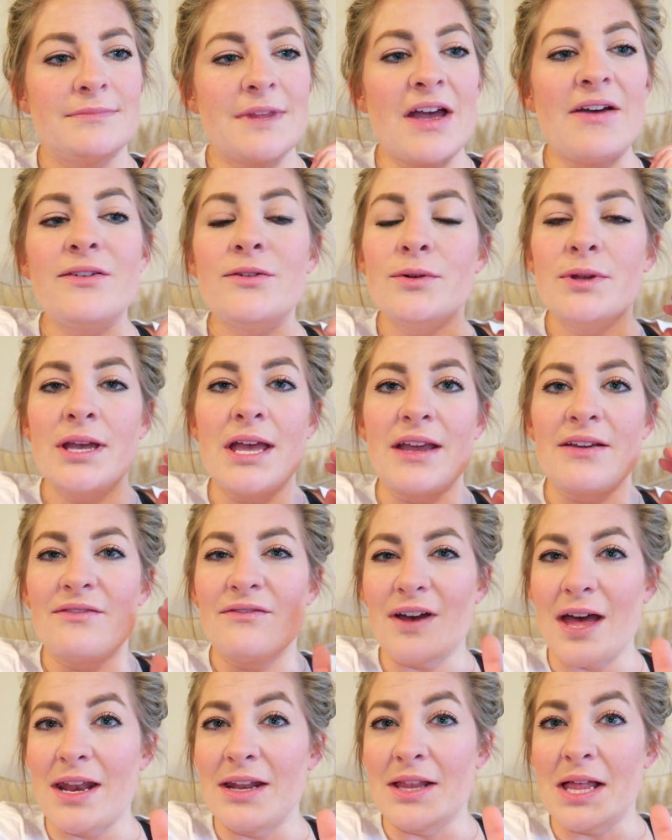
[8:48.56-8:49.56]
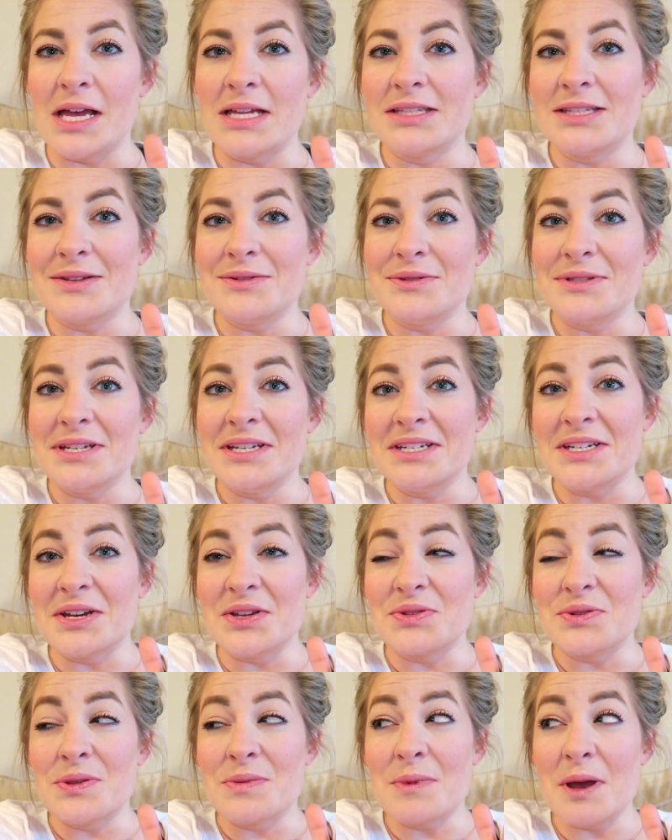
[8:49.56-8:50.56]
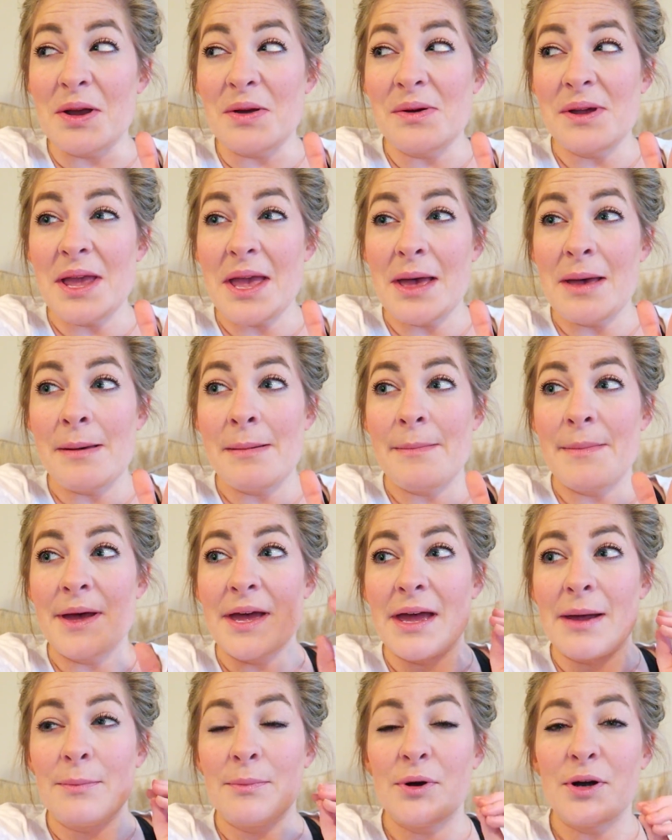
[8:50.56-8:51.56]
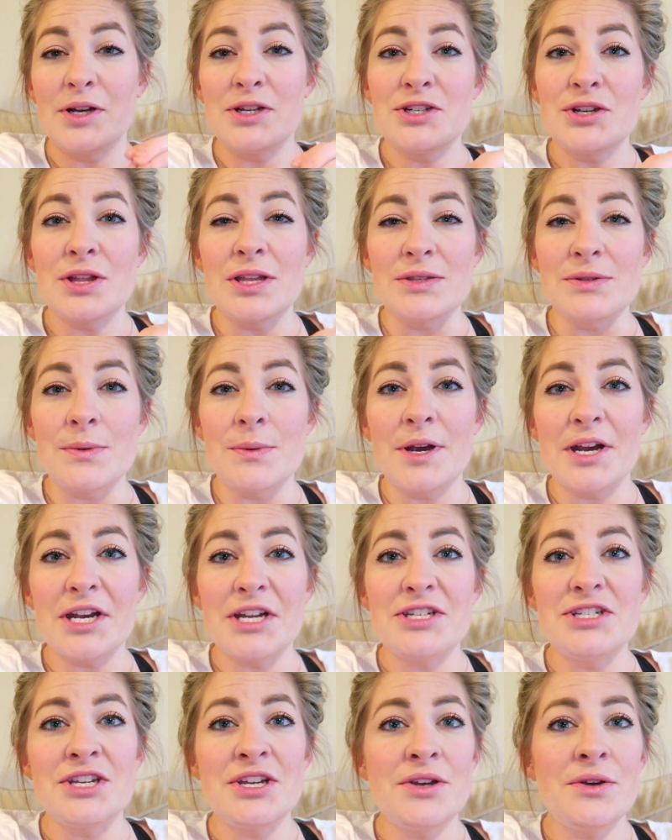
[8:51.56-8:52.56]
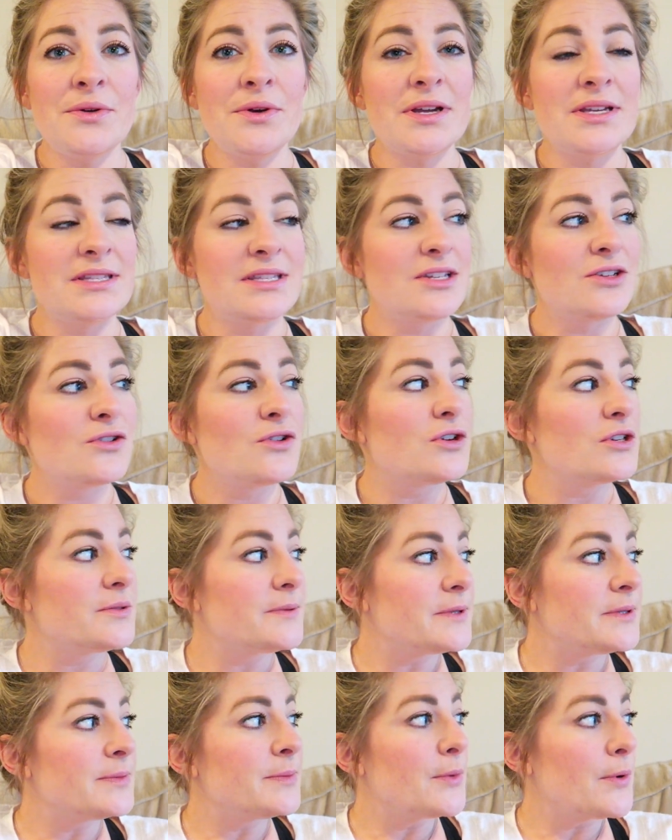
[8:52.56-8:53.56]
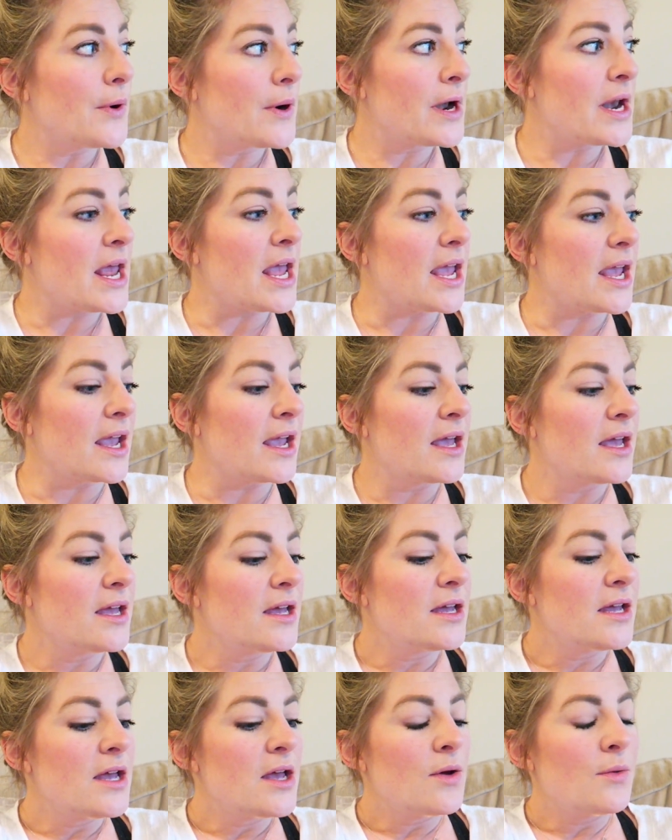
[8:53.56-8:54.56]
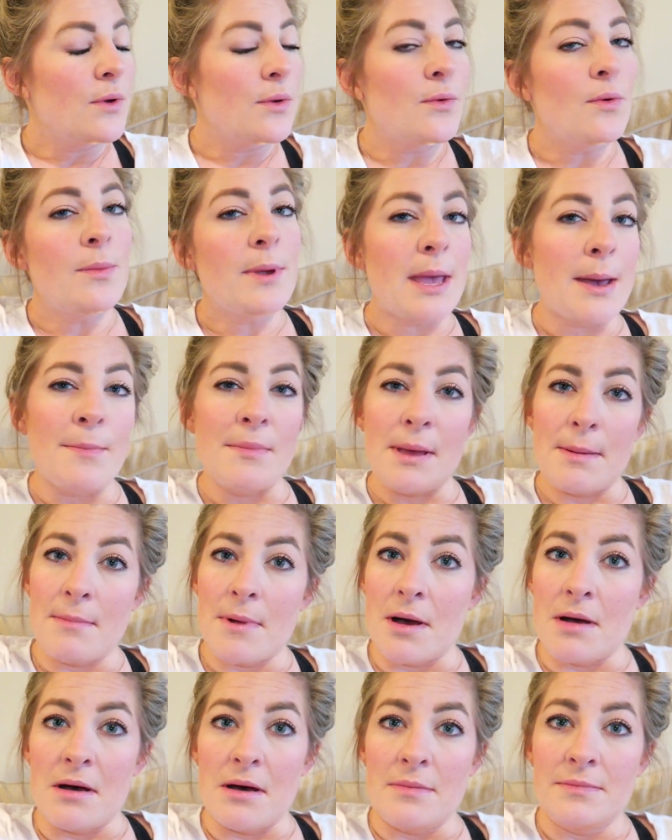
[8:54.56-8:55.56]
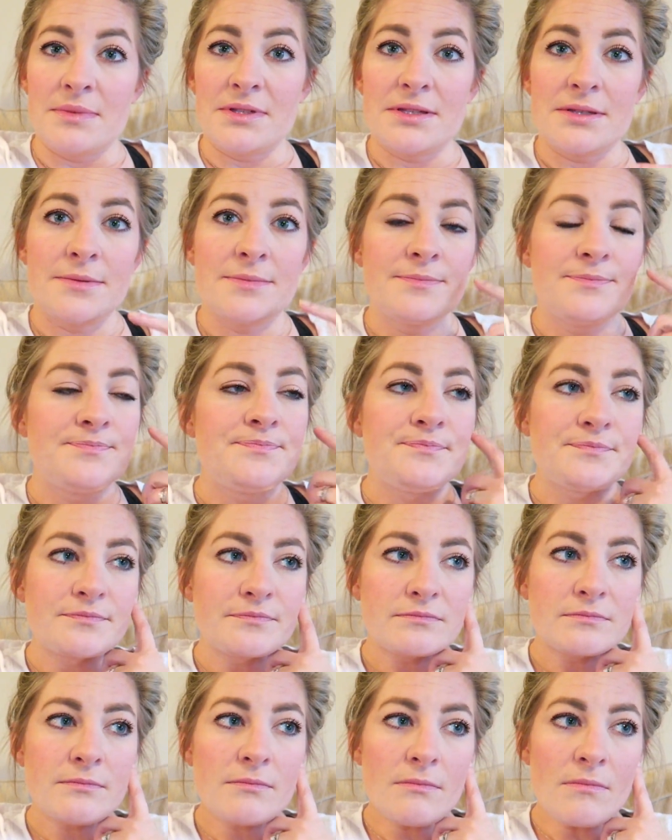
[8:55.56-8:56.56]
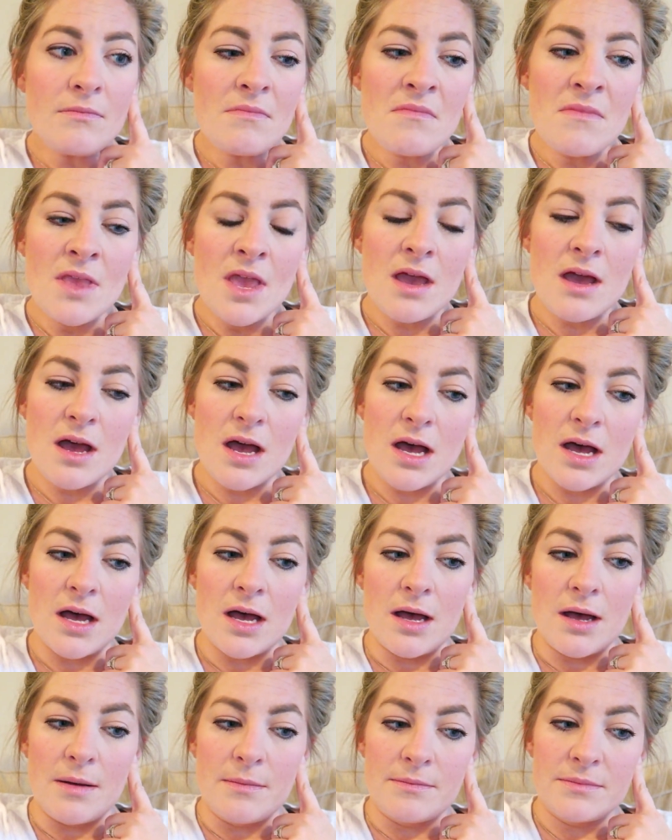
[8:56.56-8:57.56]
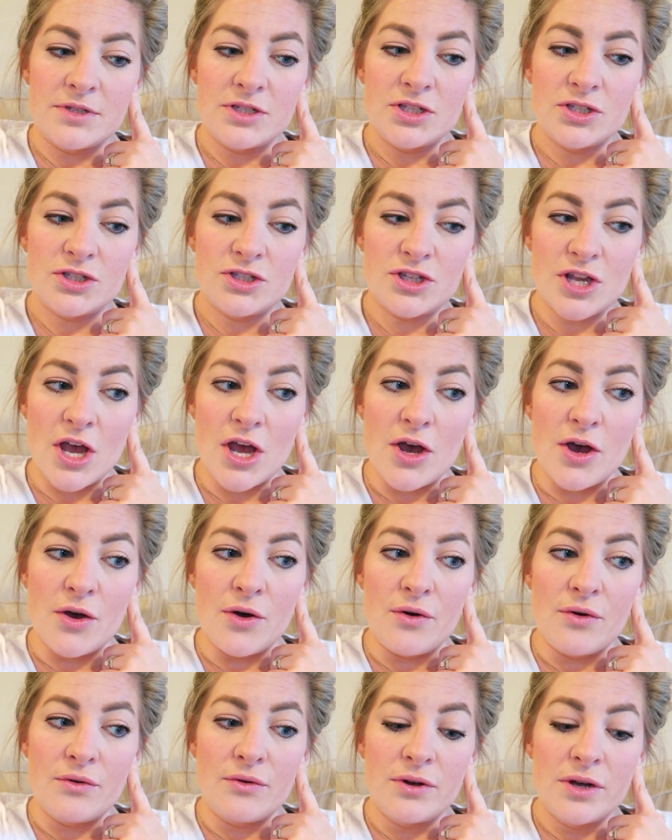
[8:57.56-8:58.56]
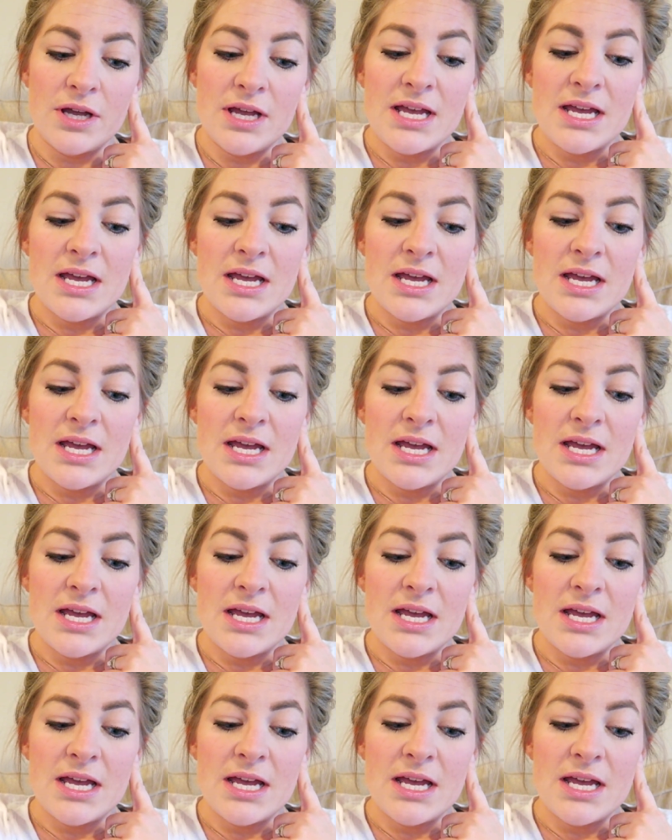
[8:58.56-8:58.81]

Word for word: I haven't really like finalized those details with Michael yet, but I'm pretty sure that's what we're gonna do because then Christmas morning we will be at my mom's. Um, so